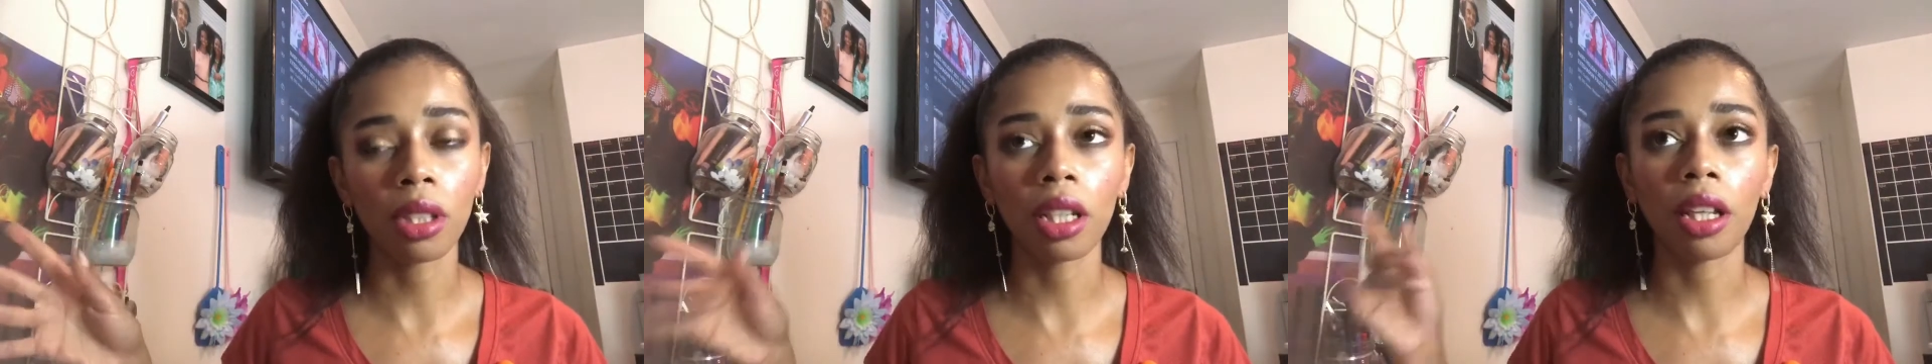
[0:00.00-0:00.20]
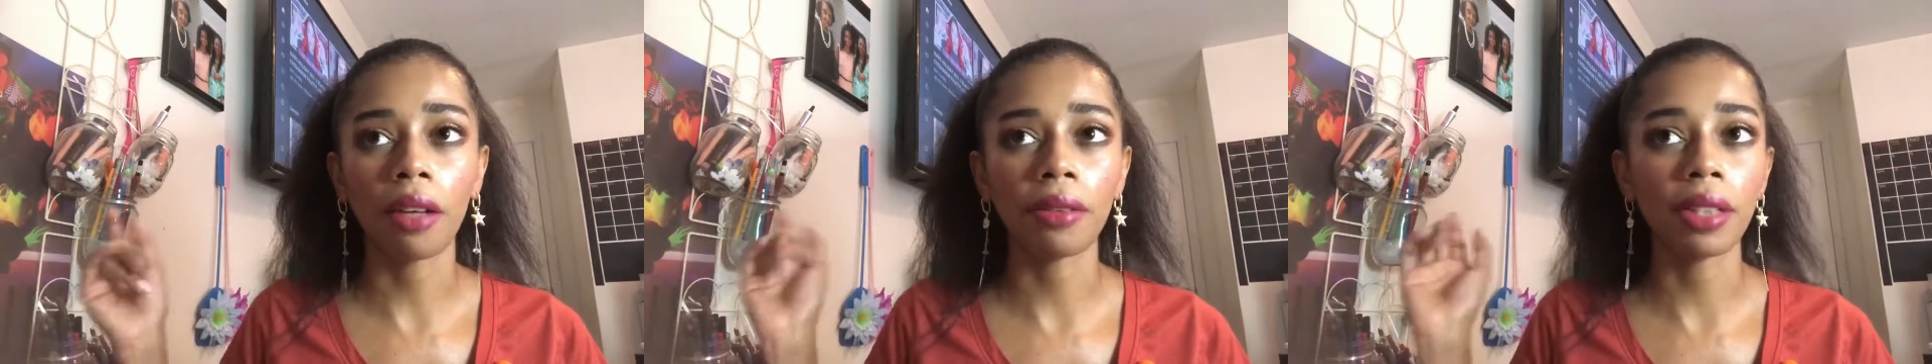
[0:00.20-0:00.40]
and
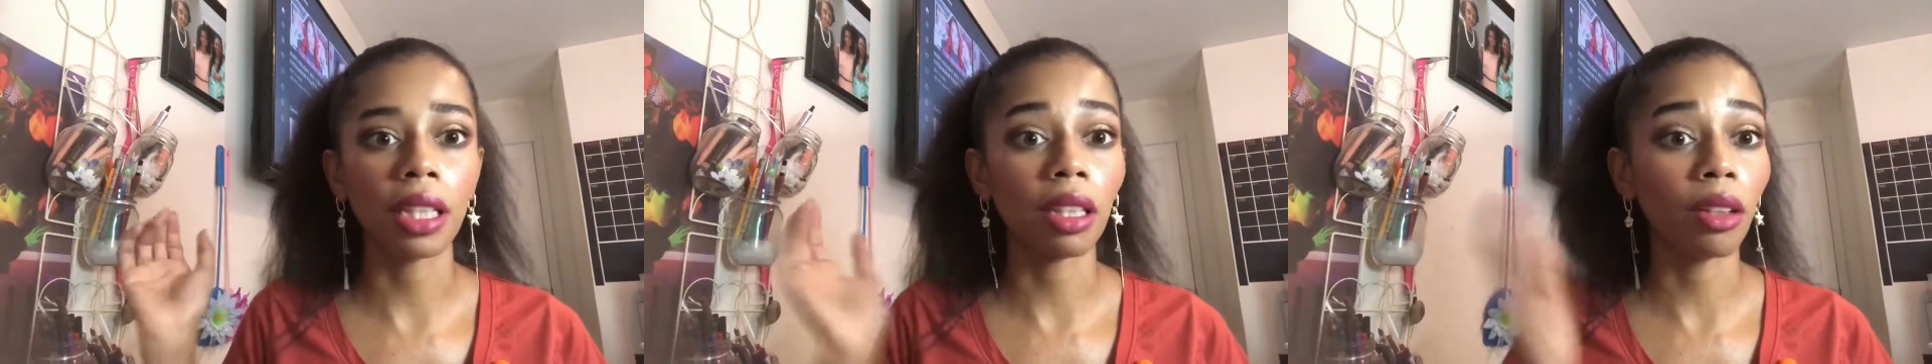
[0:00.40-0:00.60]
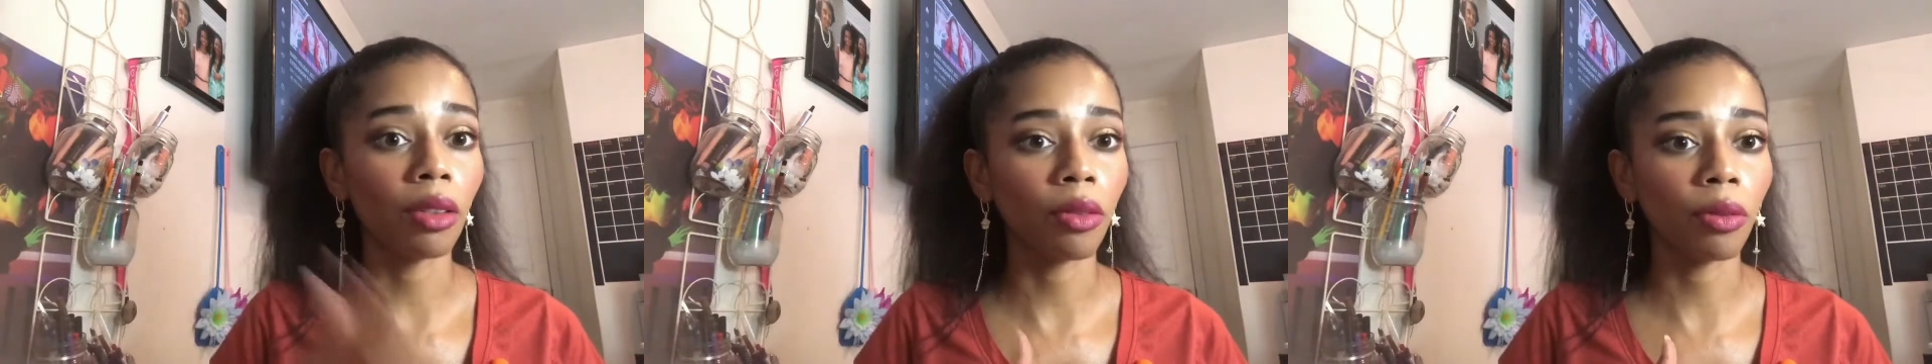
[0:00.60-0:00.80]
then I've seen
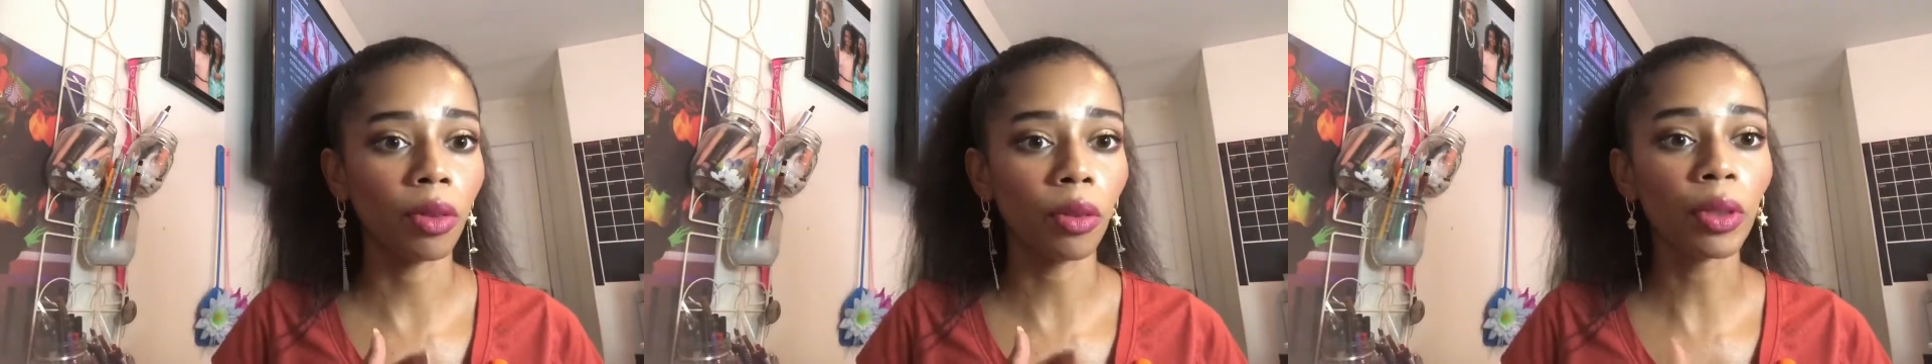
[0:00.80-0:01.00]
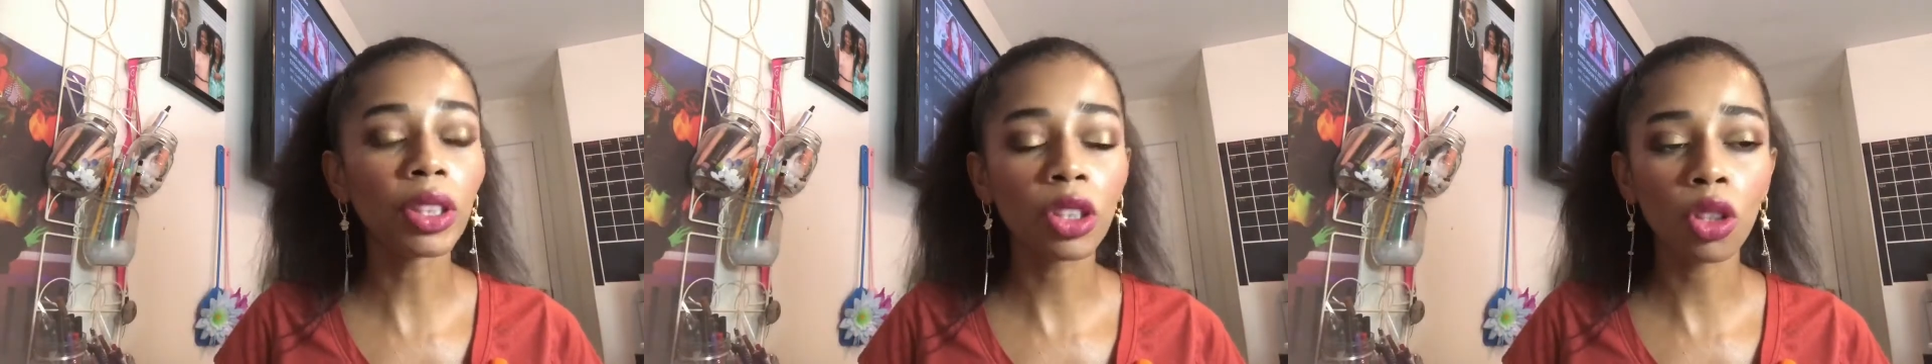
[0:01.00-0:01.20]
the
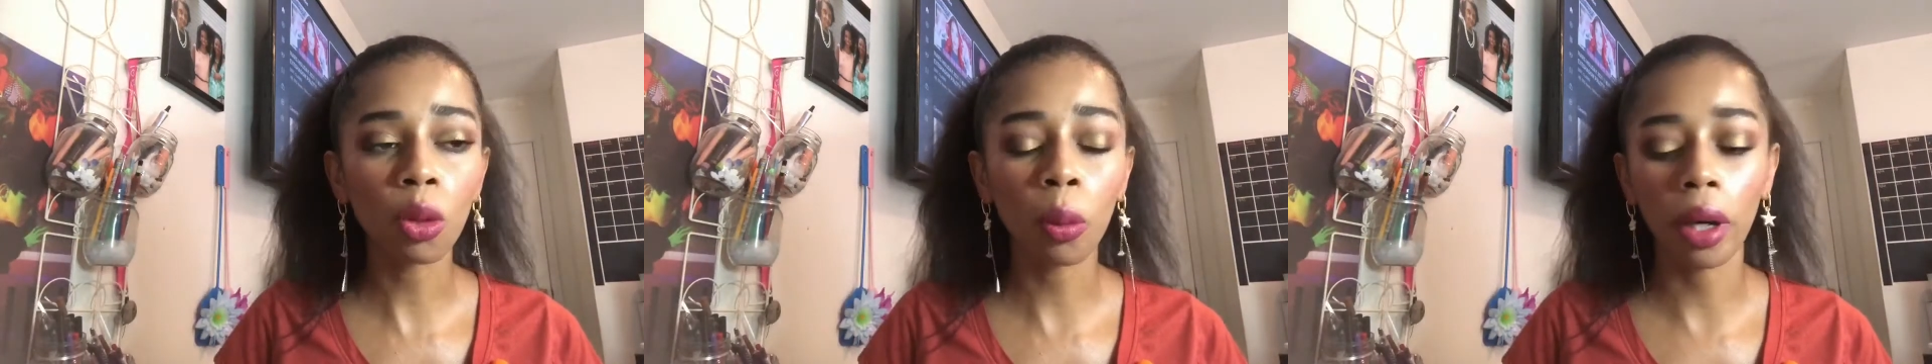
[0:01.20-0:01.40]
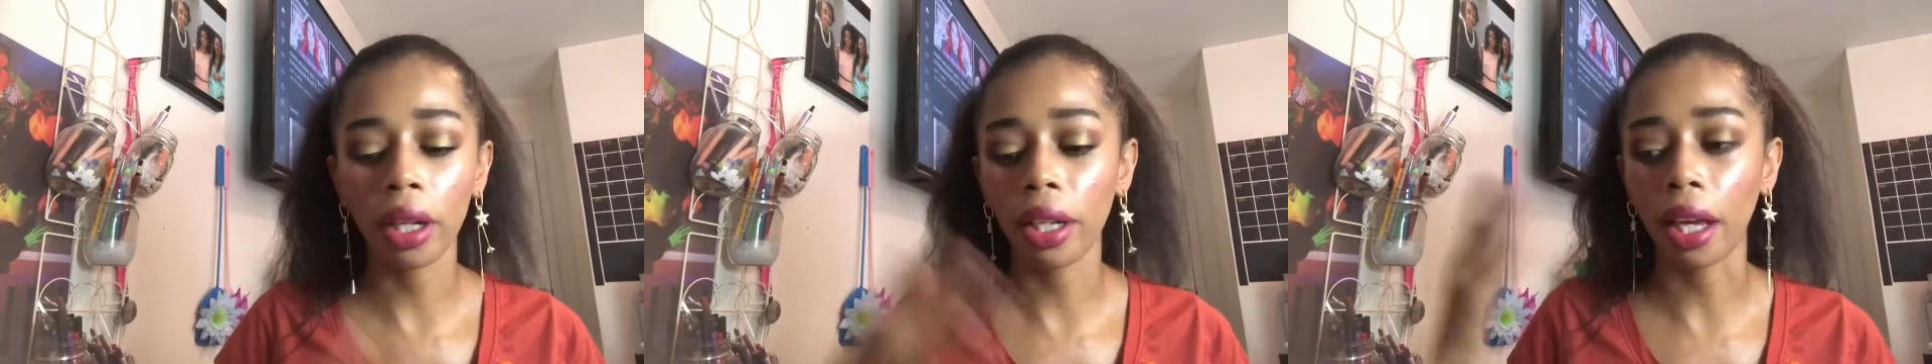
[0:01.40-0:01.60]
original
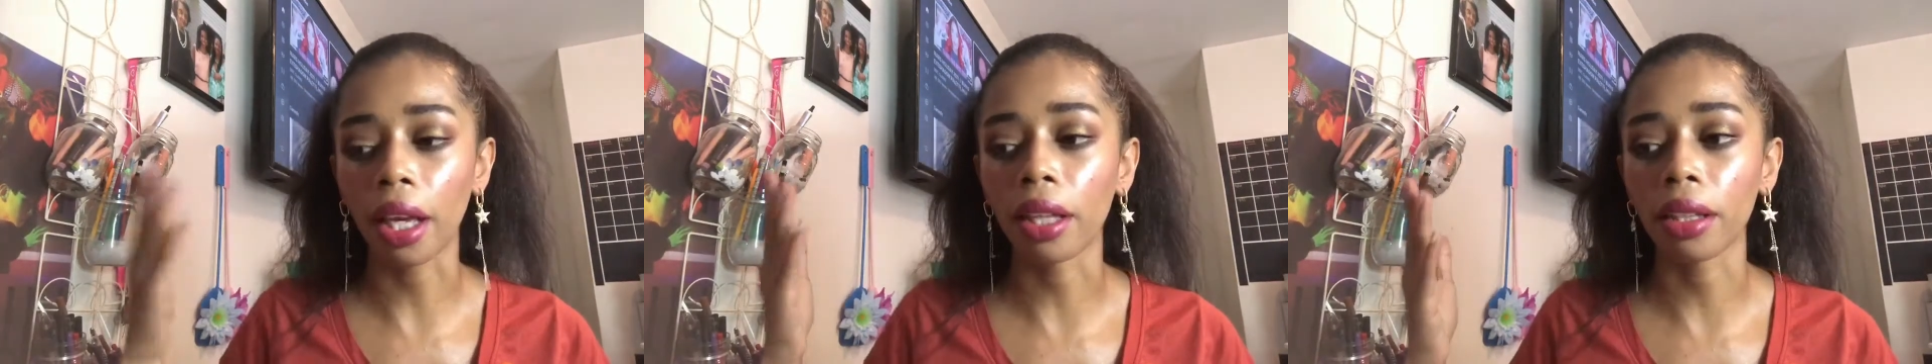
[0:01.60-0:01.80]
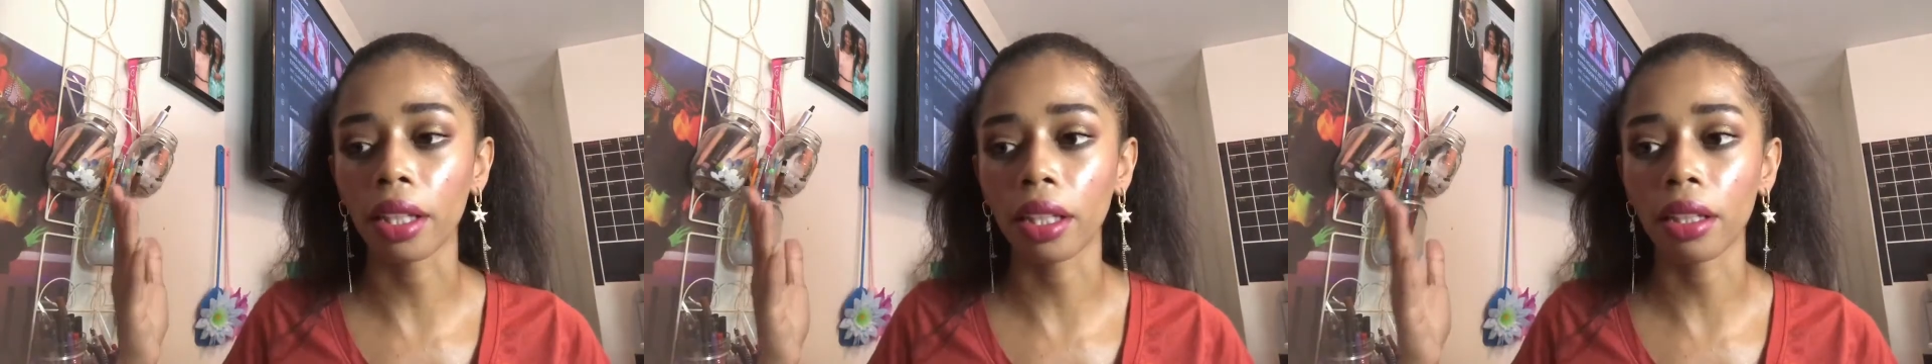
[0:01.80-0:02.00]
one
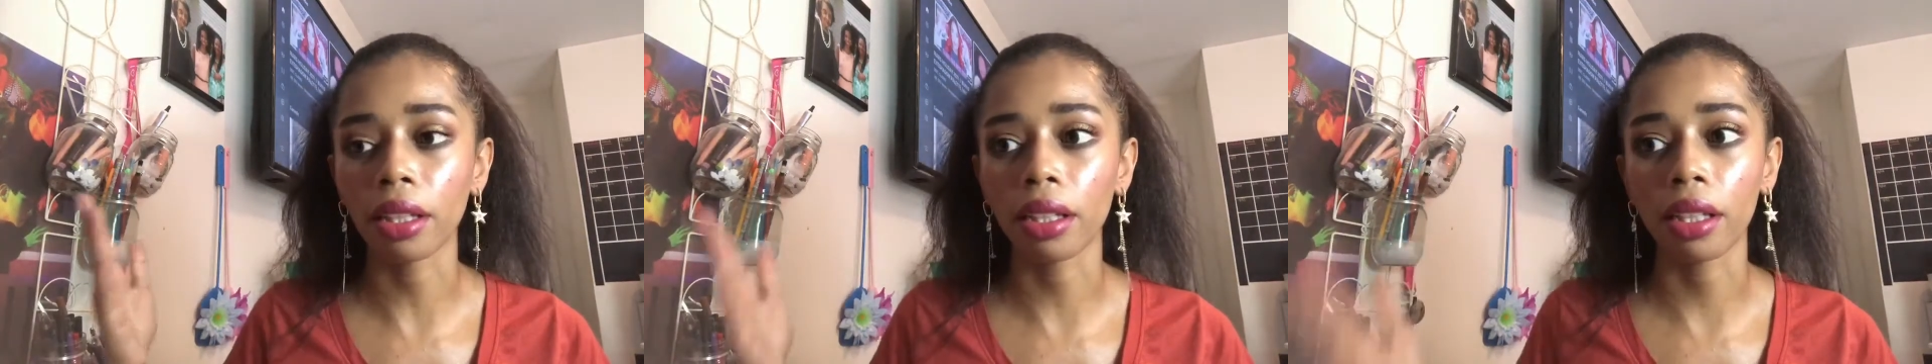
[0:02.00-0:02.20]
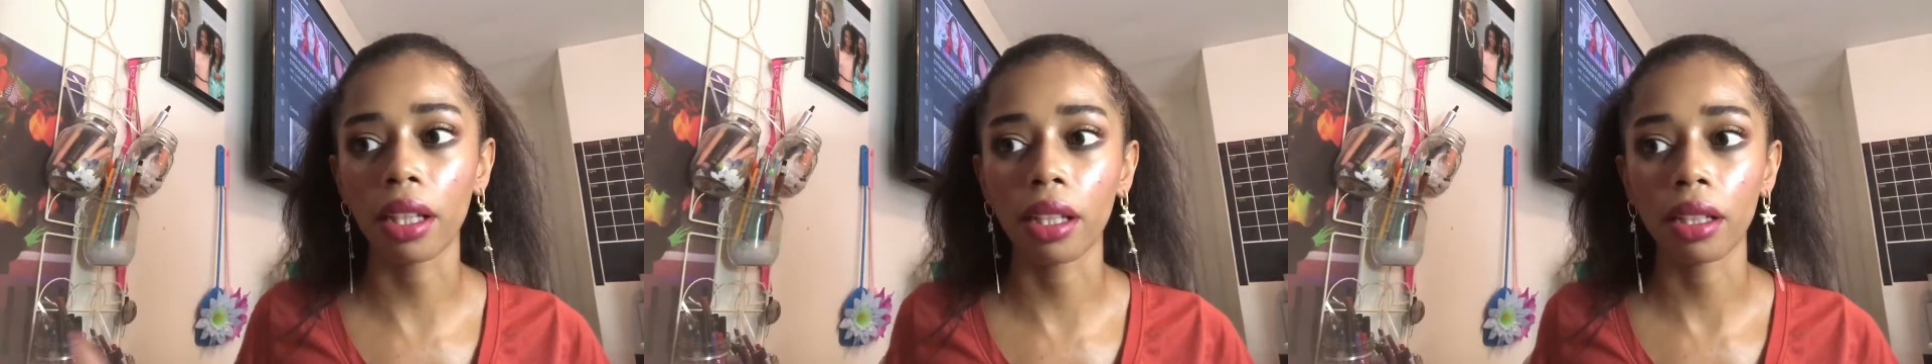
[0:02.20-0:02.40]
and then
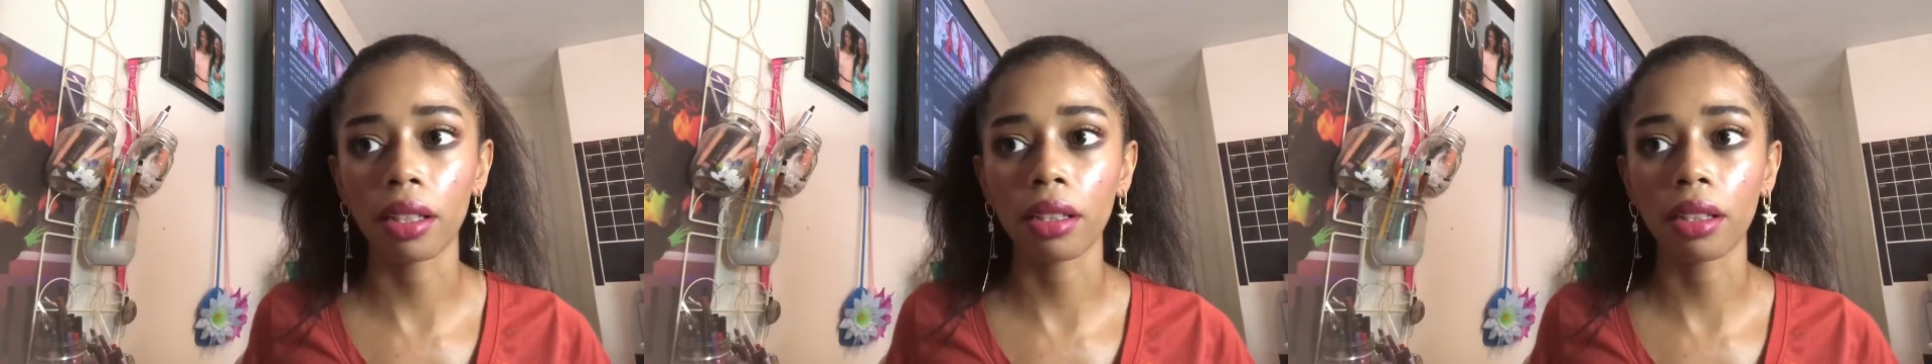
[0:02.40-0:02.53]
the